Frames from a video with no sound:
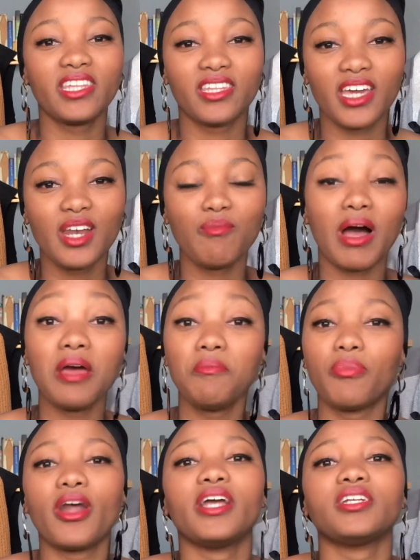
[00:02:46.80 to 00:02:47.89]
then my
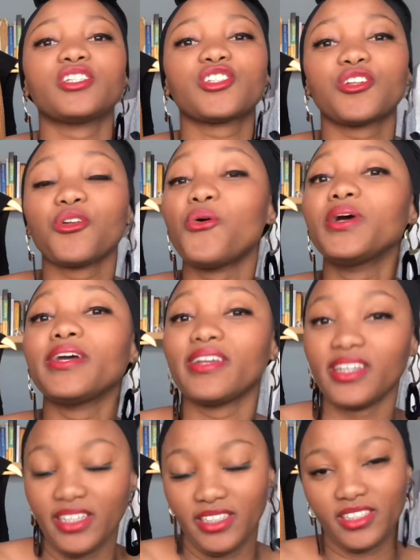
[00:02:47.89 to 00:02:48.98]
brand slogan
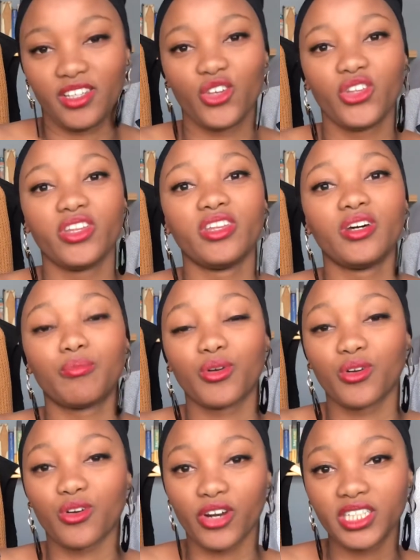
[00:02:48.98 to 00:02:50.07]
is the
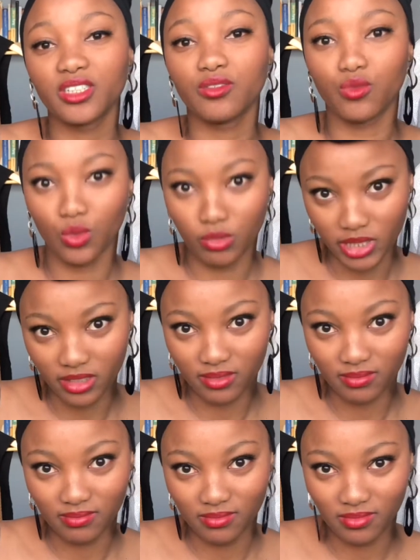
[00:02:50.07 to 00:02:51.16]
progressive woman,
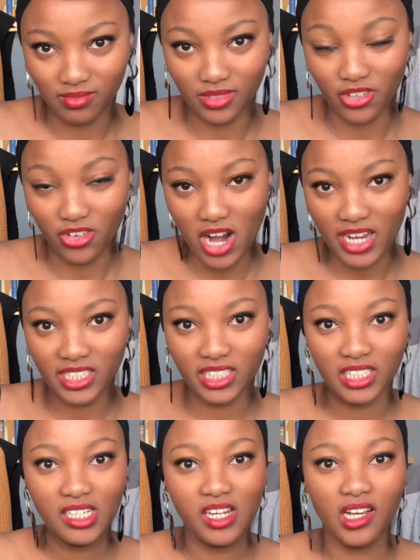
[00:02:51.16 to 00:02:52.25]
right?
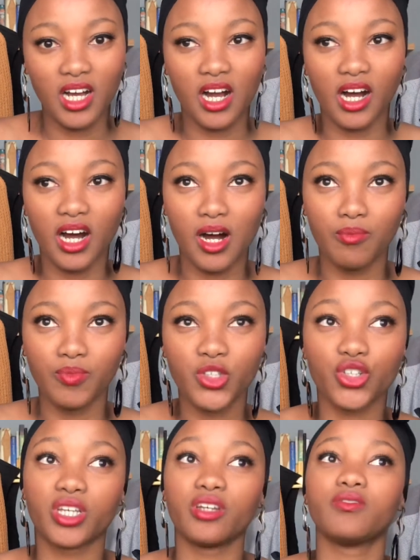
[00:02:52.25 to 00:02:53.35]
To
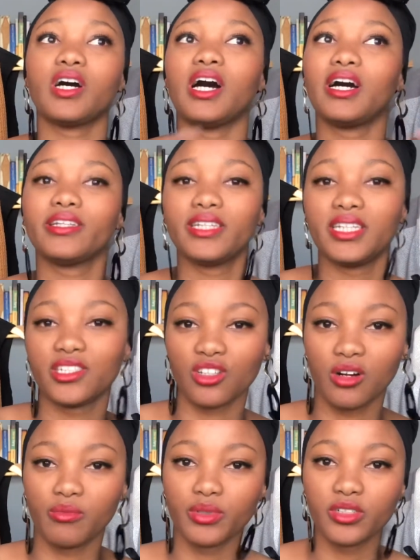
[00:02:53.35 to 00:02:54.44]
give other
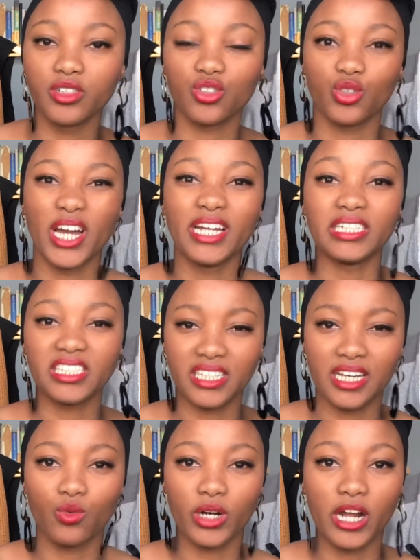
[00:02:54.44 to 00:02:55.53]
examples so you understand
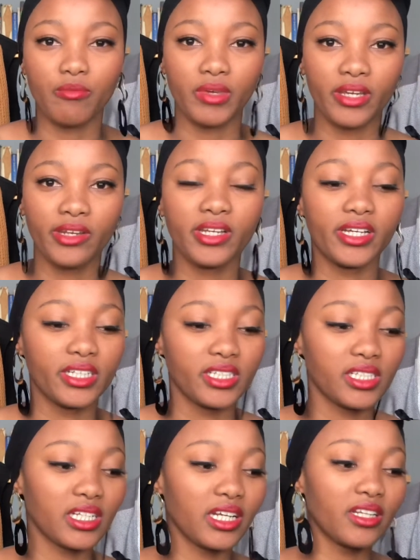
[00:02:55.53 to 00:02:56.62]
what I mean, it is
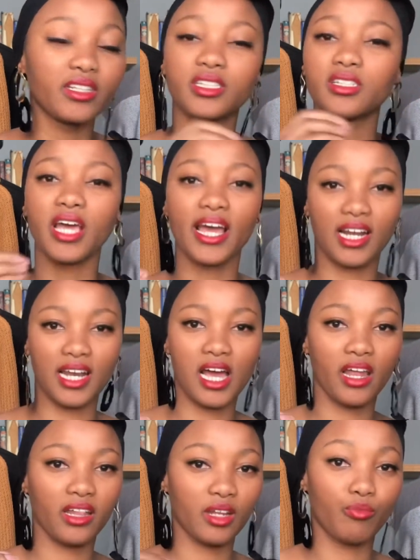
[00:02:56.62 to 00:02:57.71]
a little
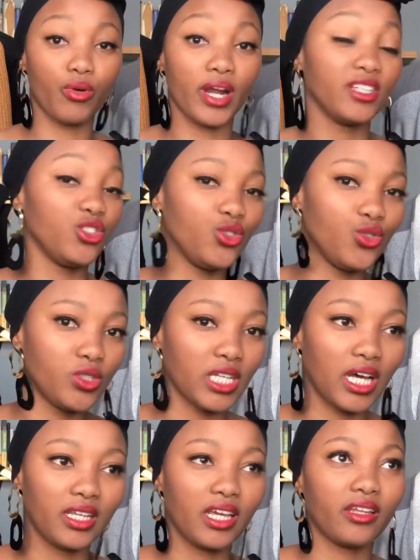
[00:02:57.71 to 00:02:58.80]
tagline that brands use
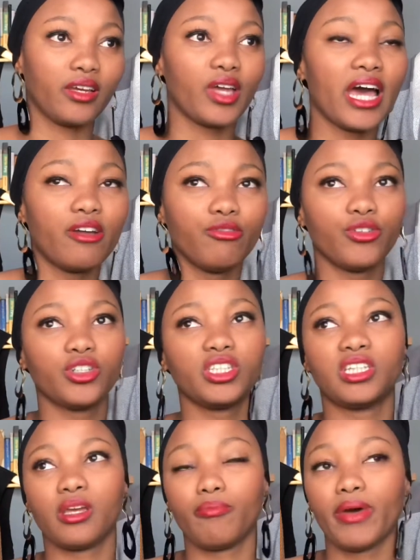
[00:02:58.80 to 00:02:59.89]
either in their adverts, in
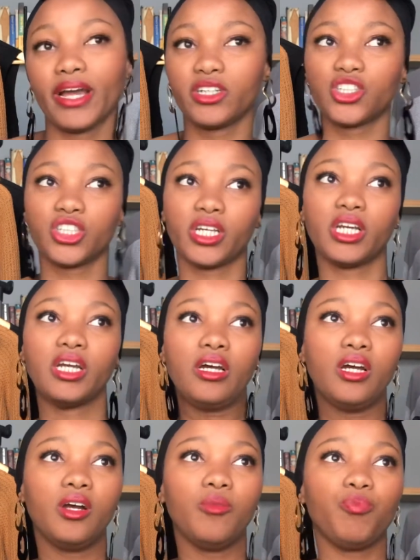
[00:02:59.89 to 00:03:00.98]
their packaging,
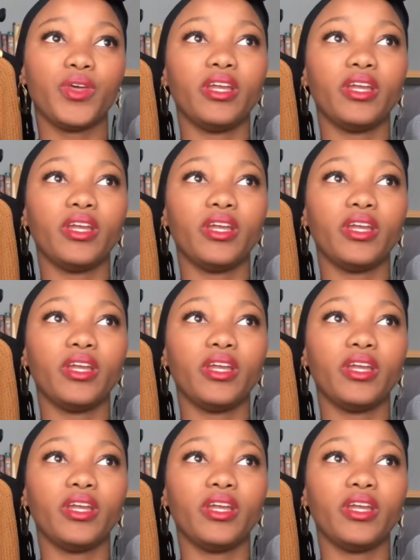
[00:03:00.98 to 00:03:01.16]
in